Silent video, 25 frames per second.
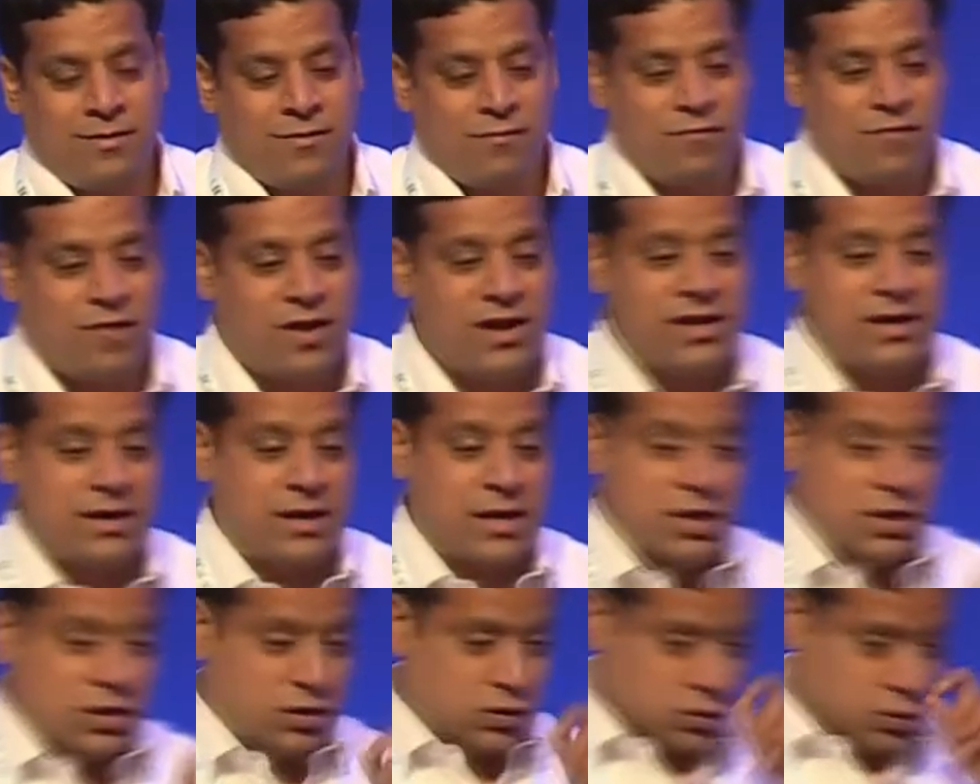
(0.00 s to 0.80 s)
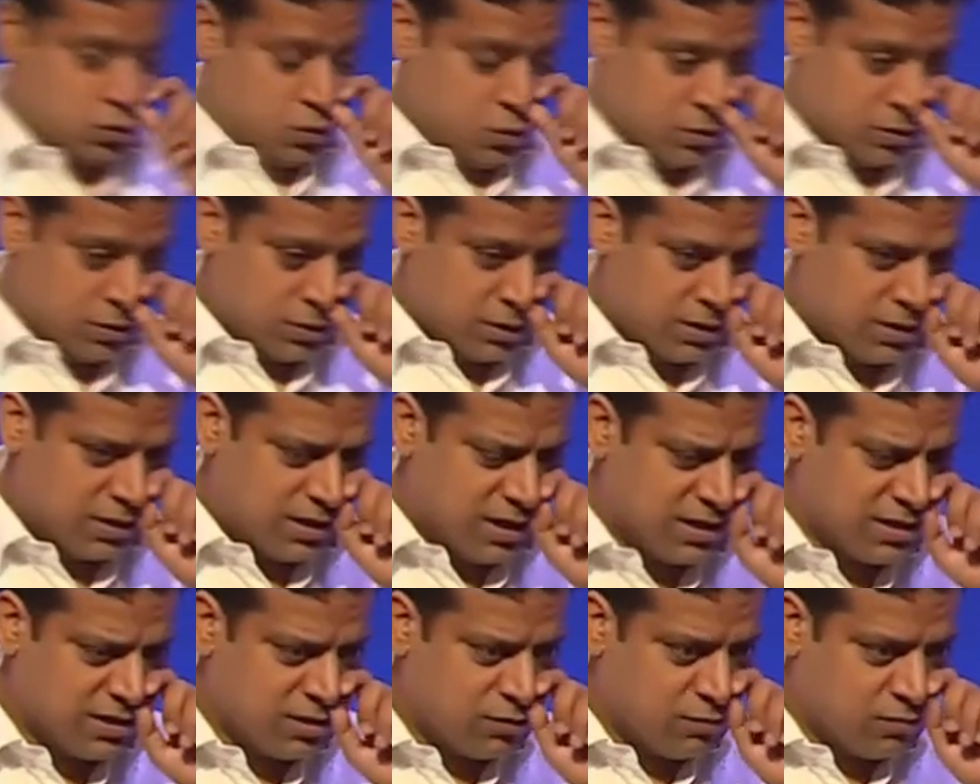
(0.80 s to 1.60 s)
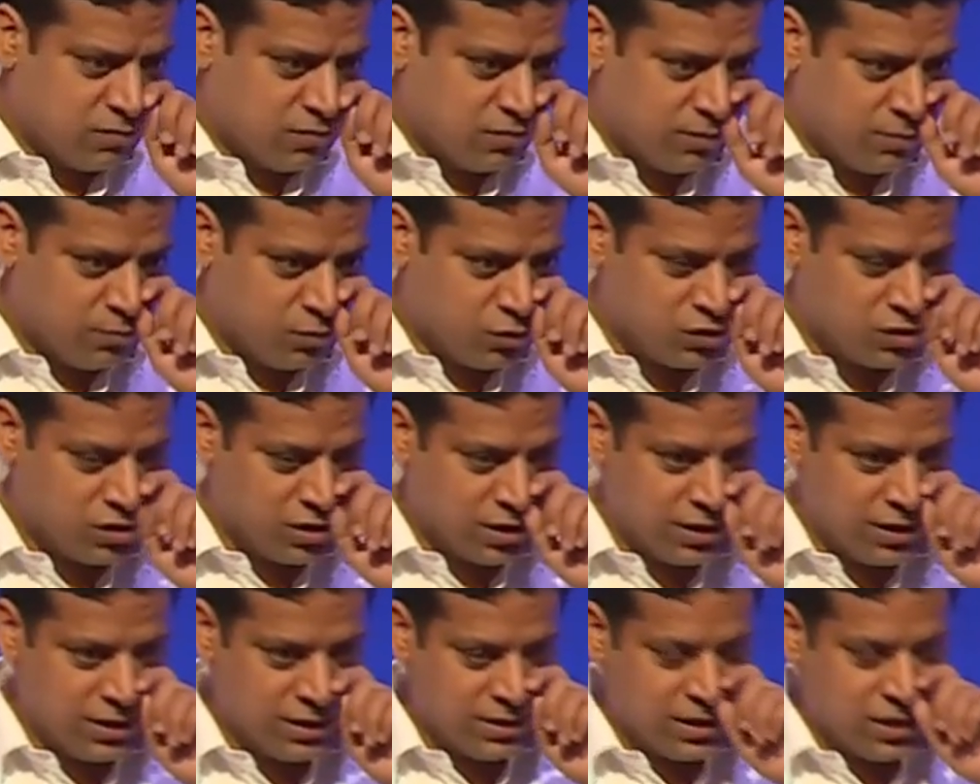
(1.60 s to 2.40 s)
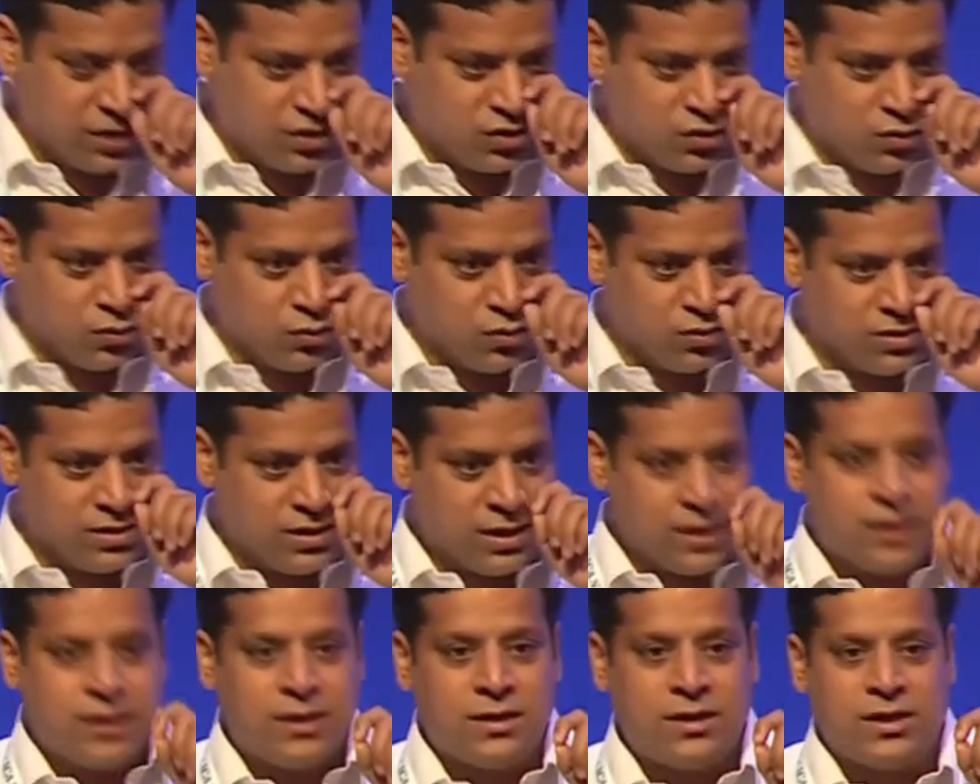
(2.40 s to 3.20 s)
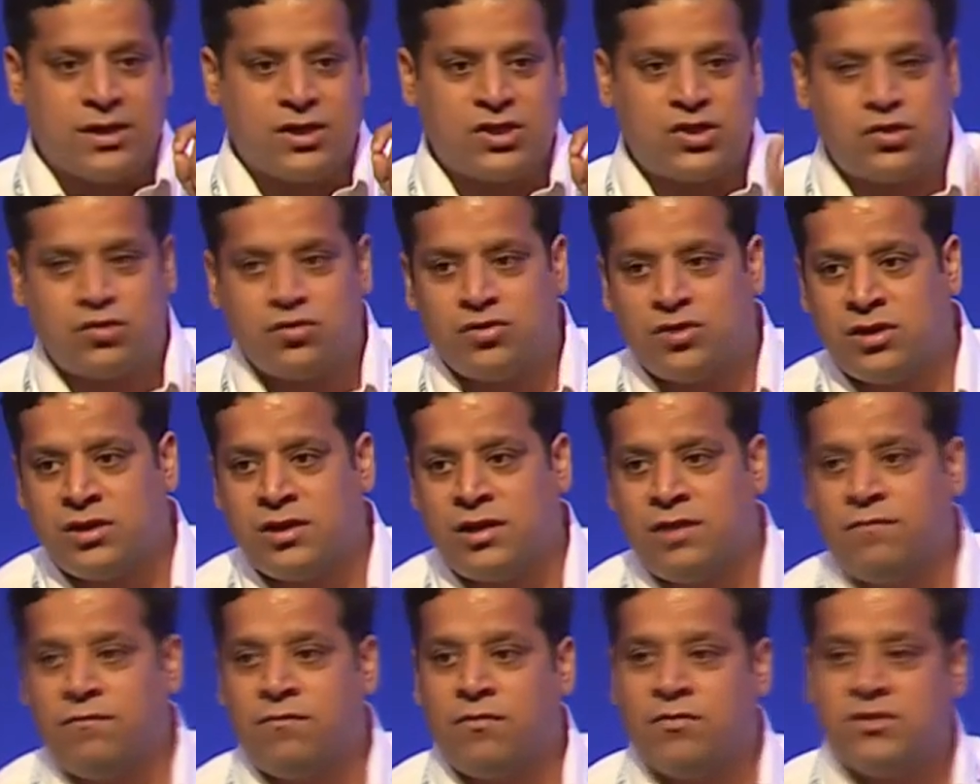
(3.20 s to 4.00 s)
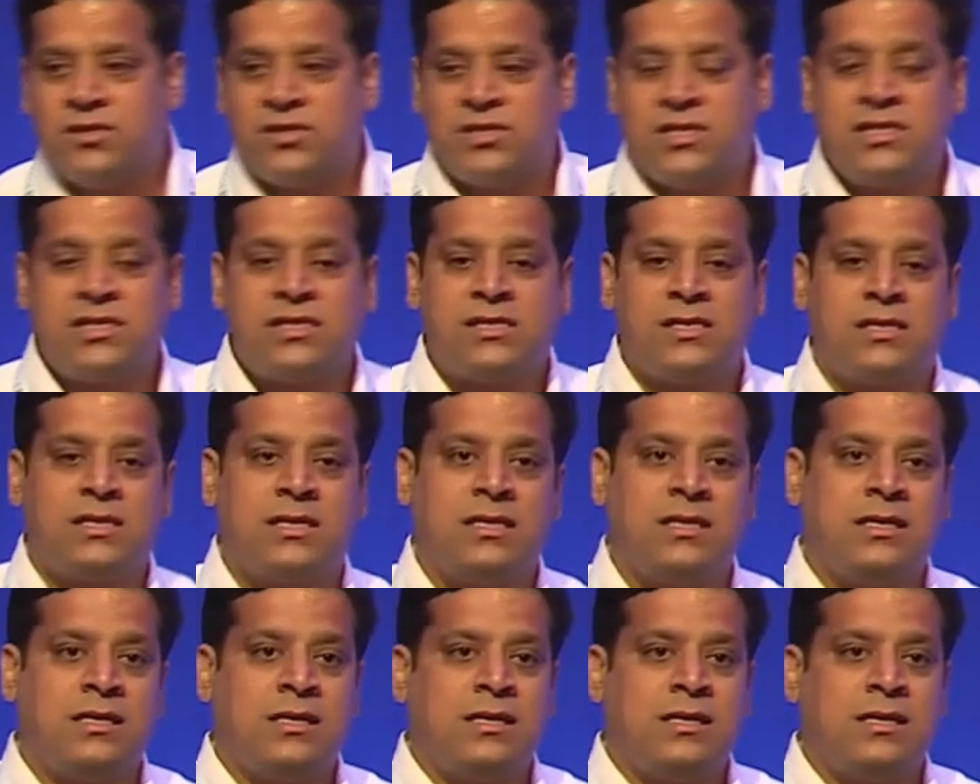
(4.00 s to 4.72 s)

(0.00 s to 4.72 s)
Fine. So there is a one more study that shows that estrogen influences